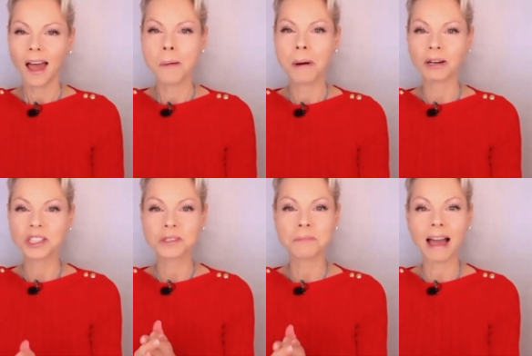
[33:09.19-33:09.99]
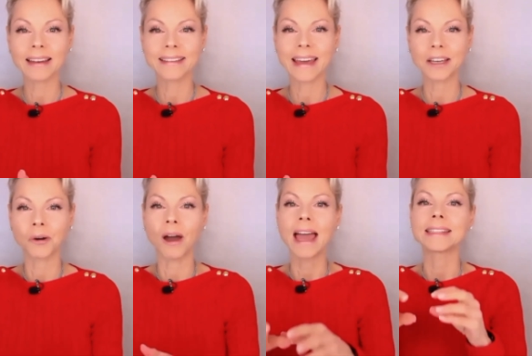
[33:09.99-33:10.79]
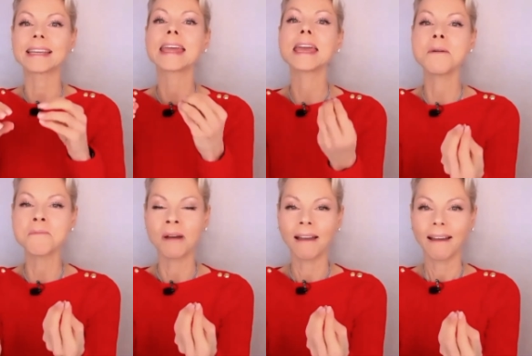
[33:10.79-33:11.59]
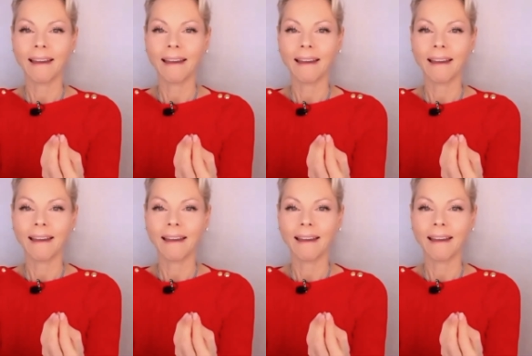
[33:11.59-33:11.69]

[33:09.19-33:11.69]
about Smiling Gecko and him